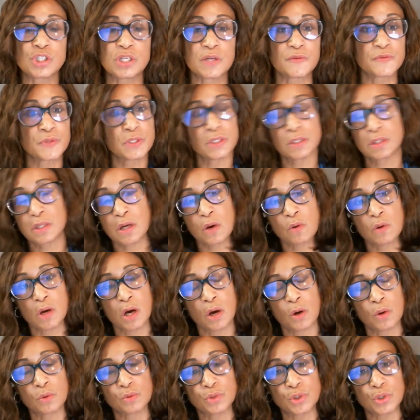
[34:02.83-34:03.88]
shift to no
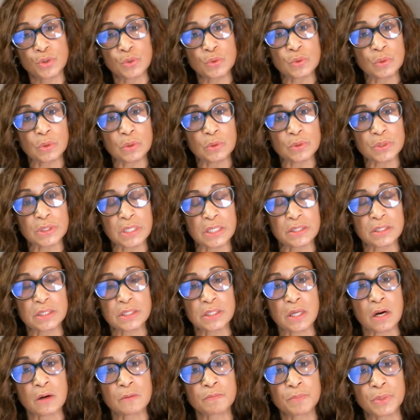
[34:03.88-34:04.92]
code tools and
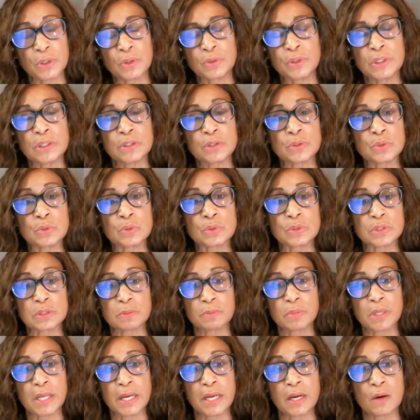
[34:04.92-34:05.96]
start building tools
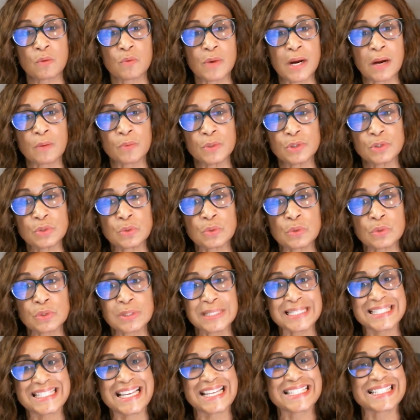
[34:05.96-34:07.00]
and playing around with
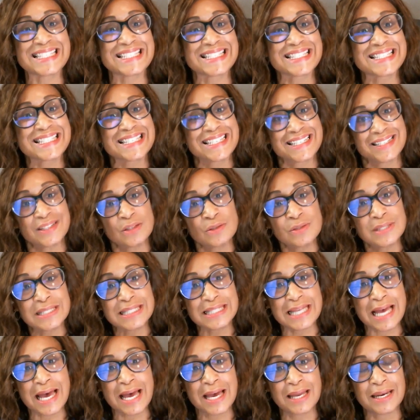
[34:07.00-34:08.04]
tools, because that's a skill
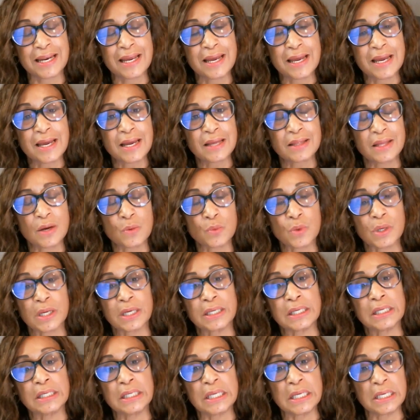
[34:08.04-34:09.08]
set that we're
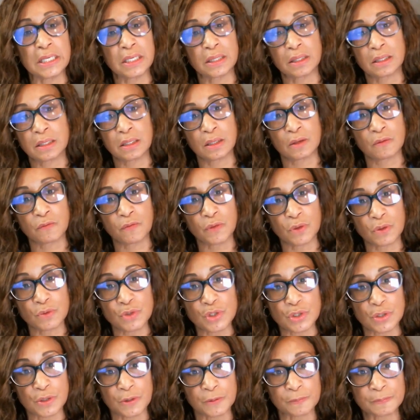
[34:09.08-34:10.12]
going to need in the near
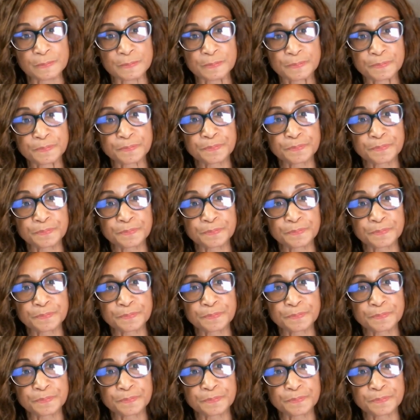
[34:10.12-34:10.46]
future.